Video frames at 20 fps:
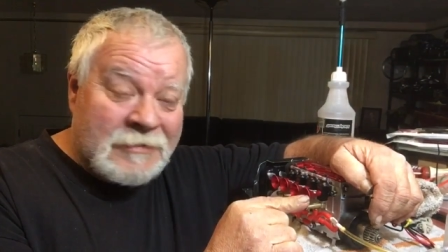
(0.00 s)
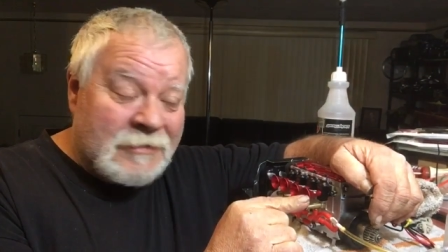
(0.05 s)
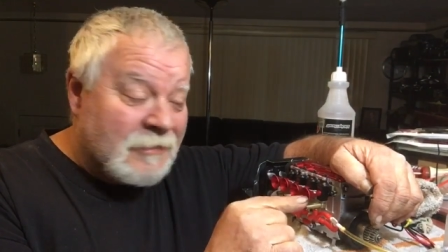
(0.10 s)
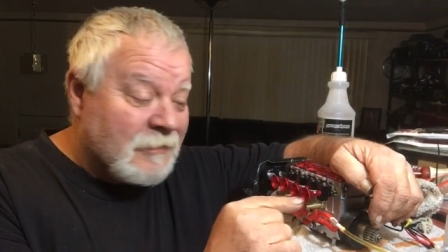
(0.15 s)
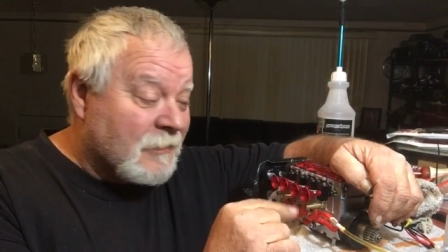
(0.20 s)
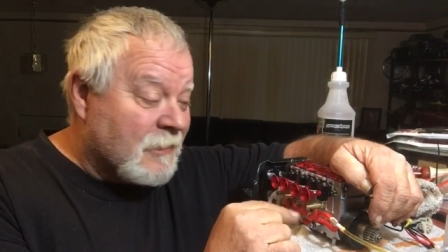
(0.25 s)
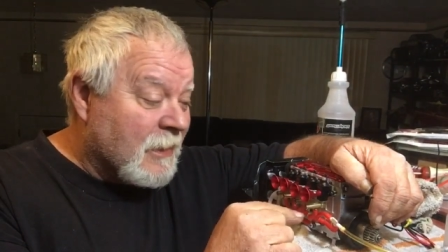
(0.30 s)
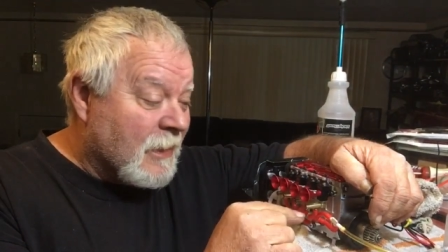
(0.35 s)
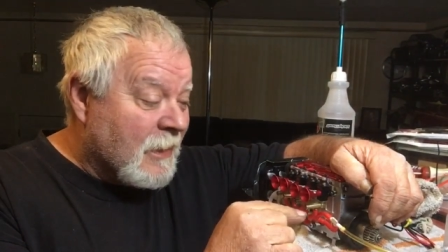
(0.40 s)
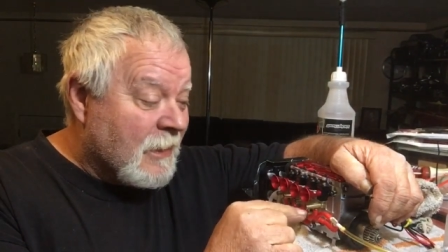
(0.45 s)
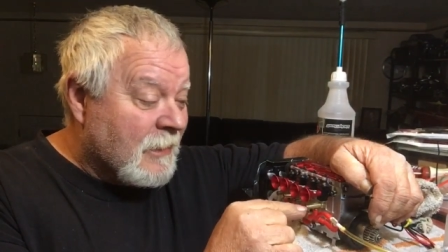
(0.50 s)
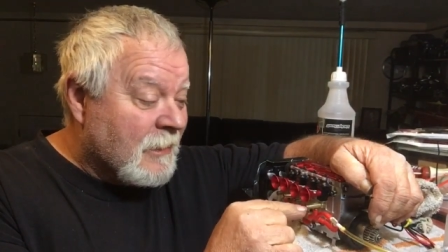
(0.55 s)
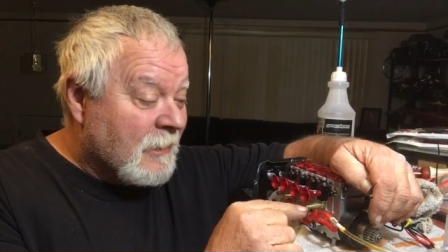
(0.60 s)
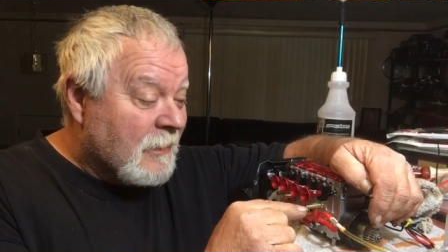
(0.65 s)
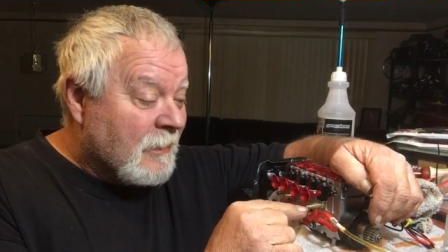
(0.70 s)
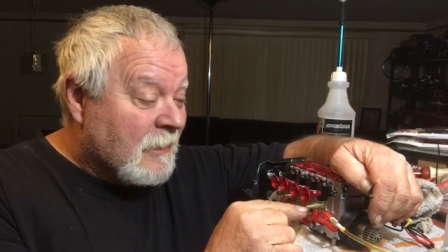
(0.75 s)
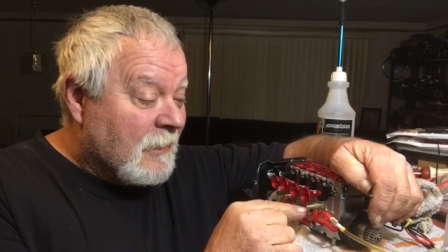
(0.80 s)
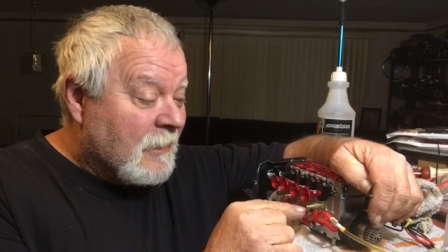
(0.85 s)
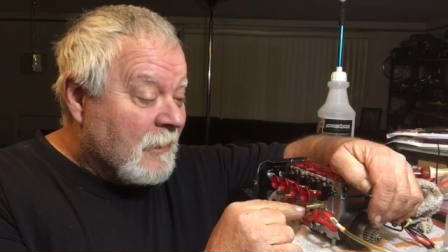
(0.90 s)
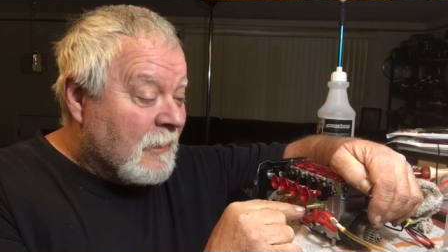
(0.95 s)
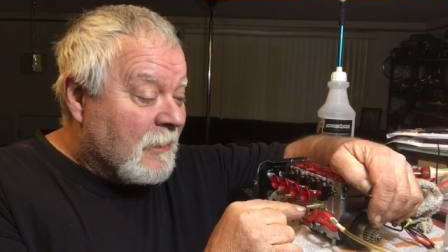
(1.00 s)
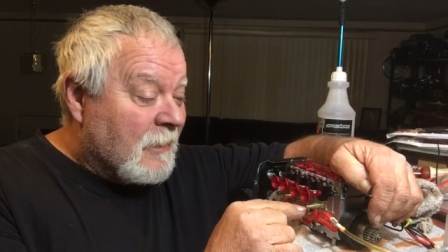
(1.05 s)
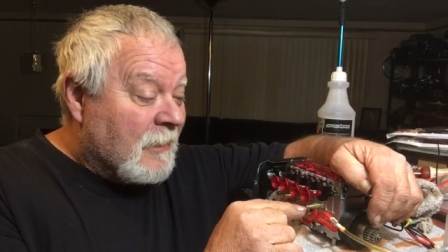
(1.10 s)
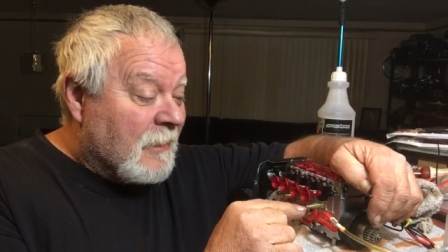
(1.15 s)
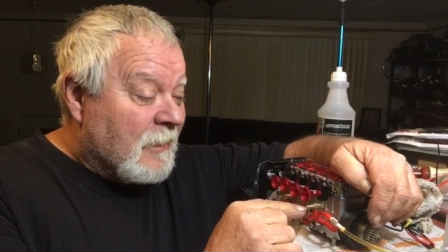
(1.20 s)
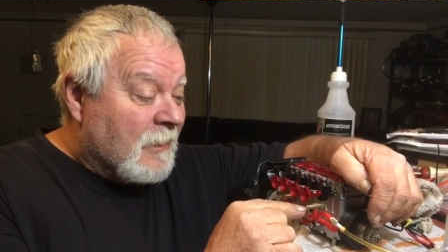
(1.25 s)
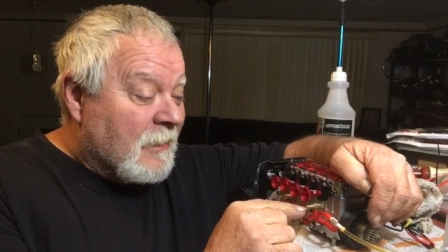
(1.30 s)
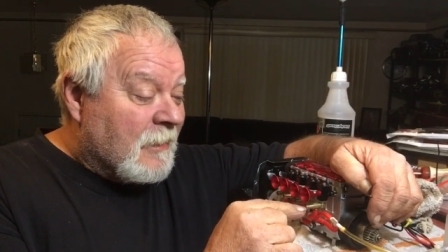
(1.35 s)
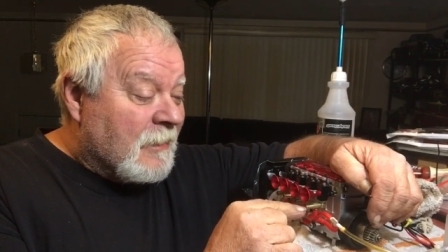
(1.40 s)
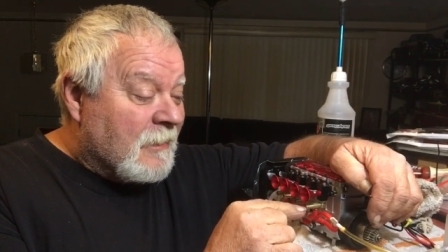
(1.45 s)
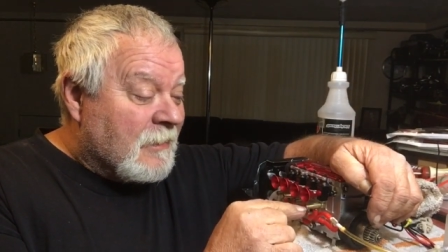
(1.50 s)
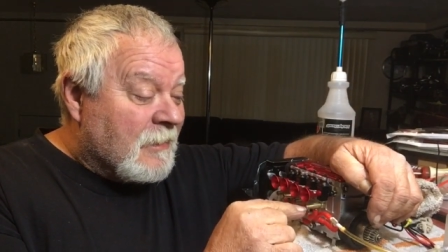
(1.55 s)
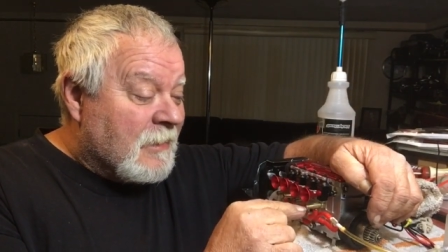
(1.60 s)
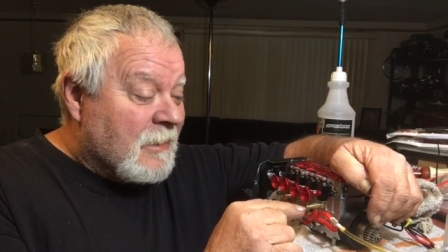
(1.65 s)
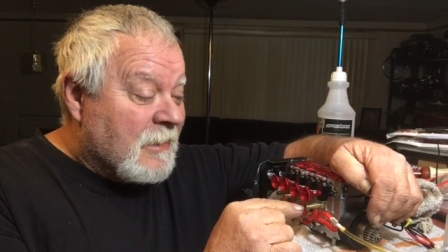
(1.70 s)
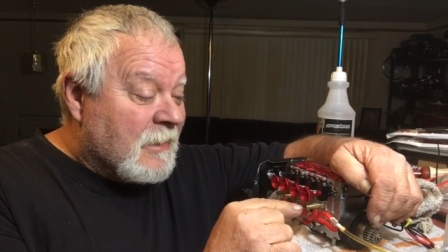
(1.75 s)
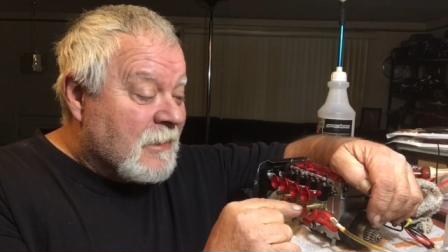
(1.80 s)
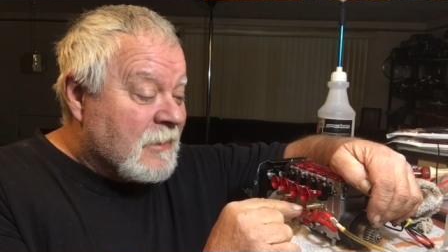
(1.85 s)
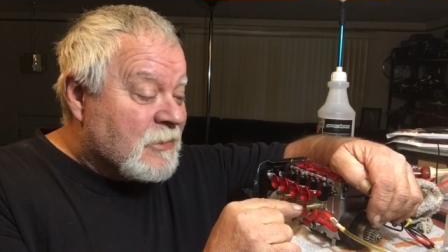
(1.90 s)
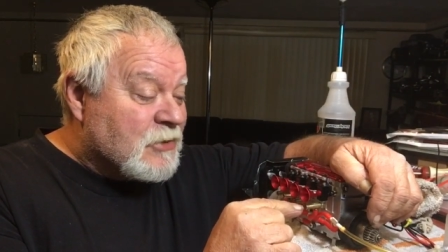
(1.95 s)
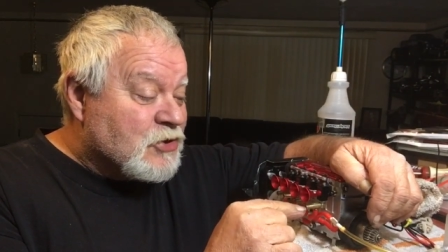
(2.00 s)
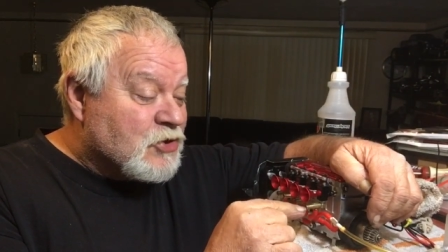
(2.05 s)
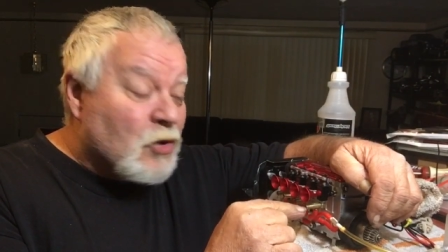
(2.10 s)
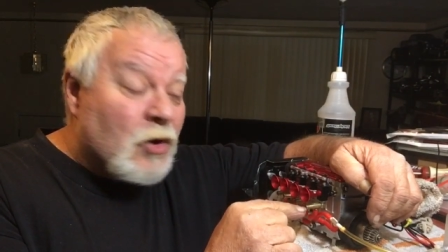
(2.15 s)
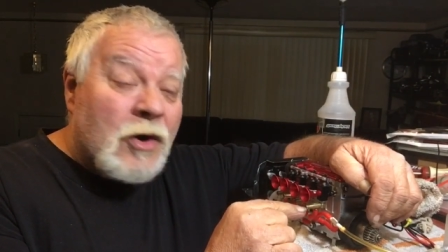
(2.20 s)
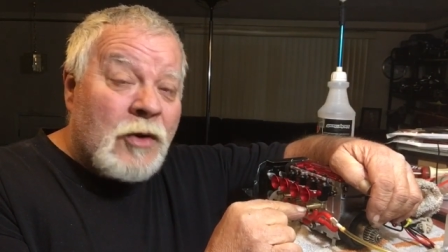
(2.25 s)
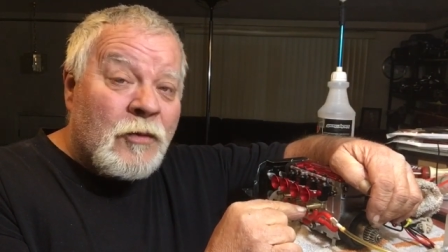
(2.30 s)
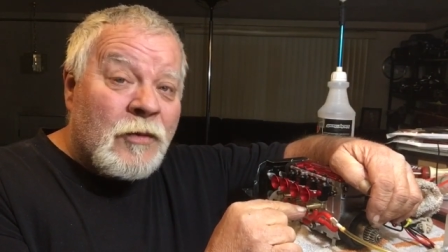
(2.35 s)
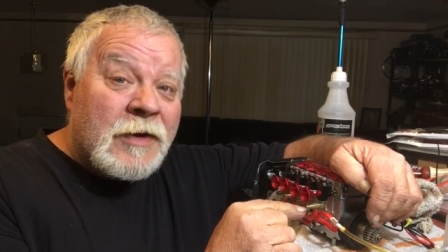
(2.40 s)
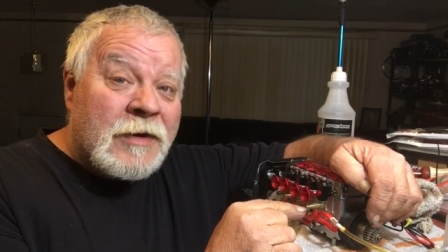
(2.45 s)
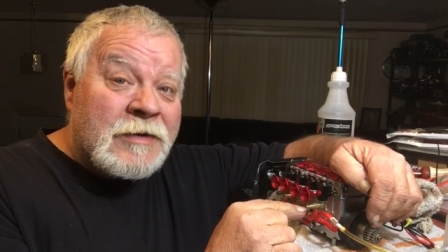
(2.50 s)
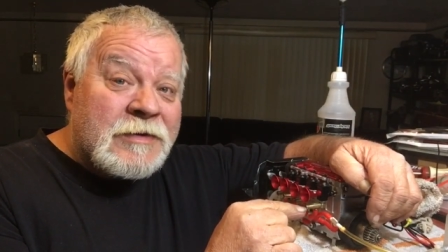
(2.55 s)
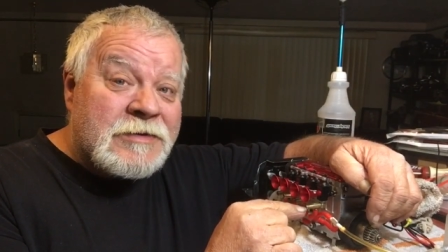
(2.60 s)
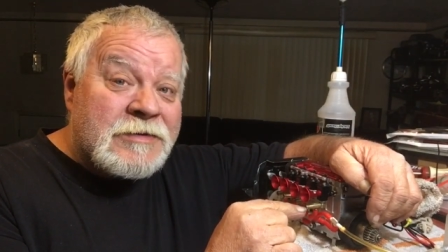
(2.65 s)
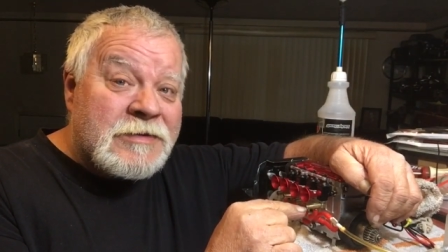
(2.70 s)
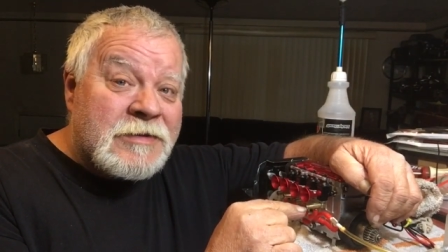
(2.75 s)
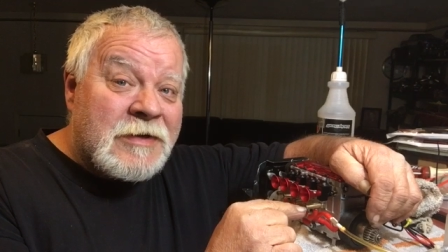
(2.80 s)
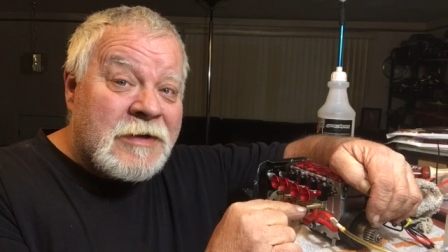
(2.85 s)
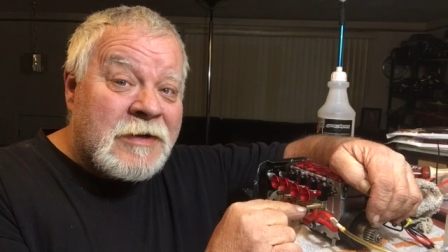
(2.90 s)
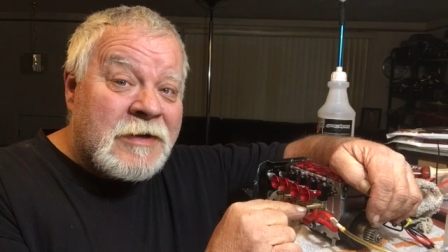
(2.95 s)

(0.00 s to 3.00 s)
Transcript: okay? The short ones